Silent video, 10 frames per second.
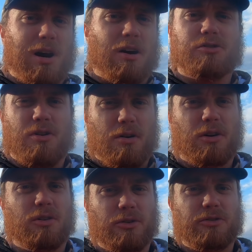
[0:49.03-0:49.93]
brown trout or
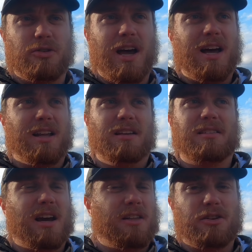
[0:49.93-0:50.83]
close to that is
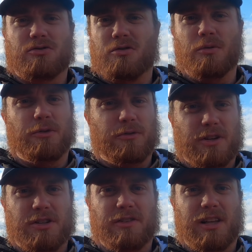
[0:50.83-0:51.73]
kind of the trophy
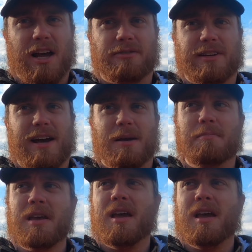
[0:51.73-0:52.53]
fish of a lifetime.